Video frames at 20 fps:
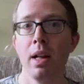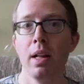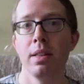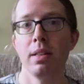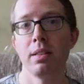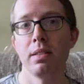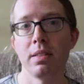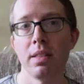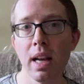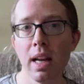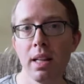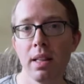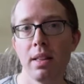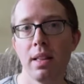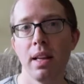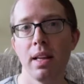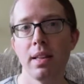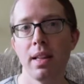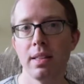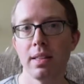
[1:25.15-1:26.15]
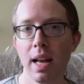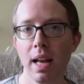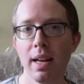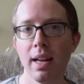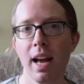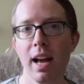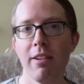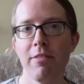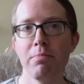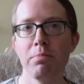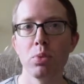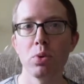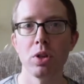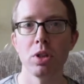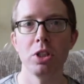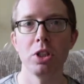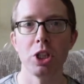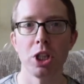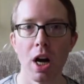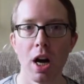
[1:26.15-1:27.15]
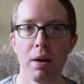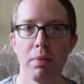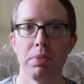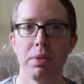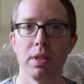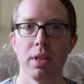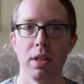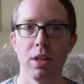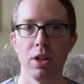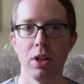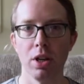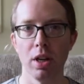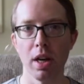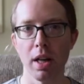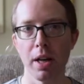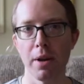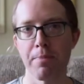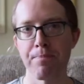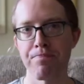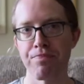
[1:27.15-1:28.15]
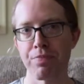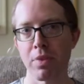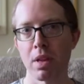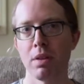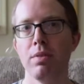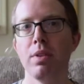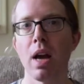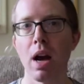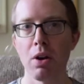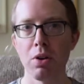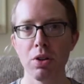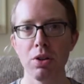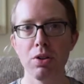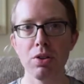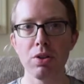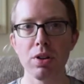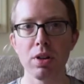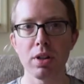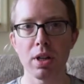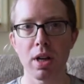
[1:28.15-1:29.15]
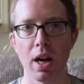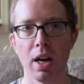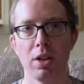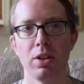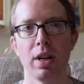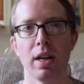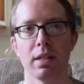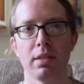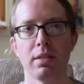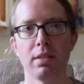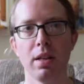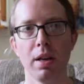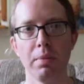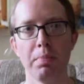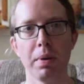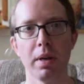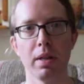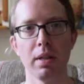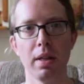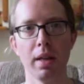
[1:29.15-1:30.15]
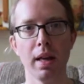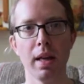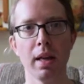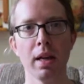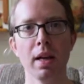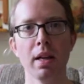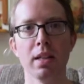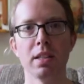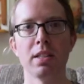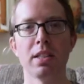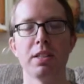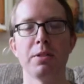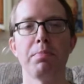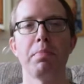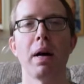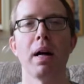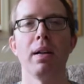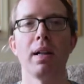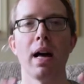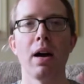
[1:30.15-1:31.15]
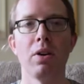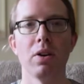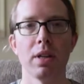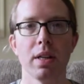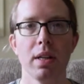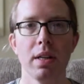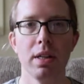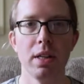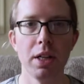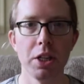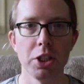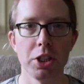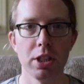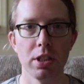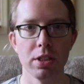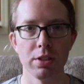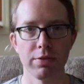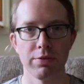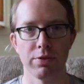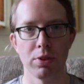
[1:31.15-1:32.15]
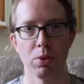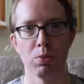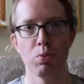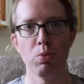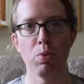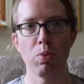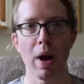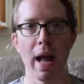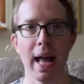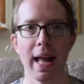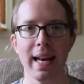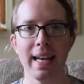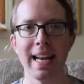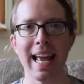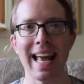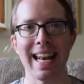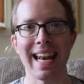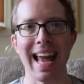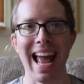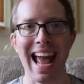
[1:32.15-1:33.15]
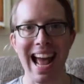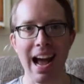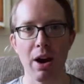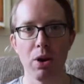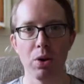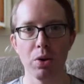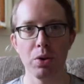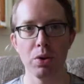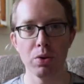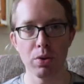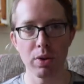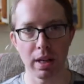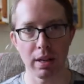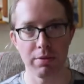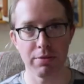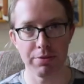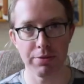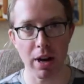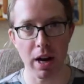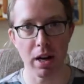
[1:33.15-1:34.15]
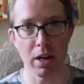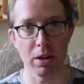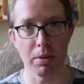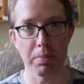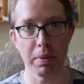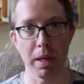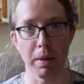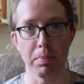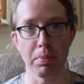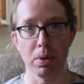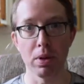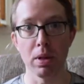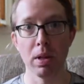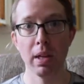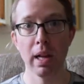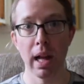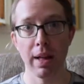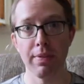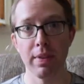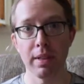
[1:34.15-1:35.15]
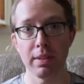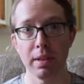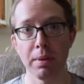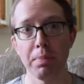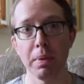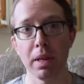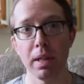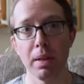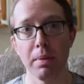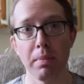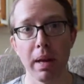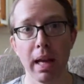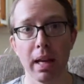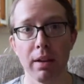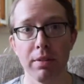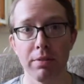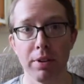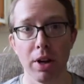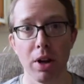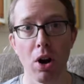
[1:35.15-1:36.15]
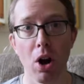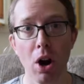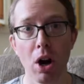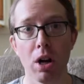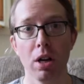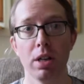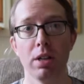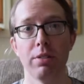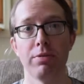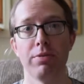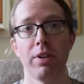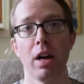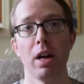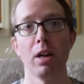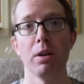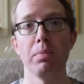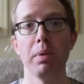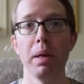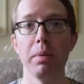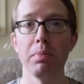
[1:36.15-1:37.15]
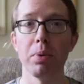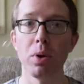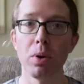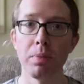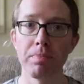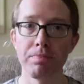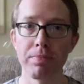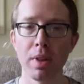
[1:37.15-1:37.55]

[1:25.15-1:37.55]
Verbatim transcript: The second thing, they tend to have more job security. Now, union contracts typically spell out conditions for when and how you can fire people, and they typically make it very hard to fire people.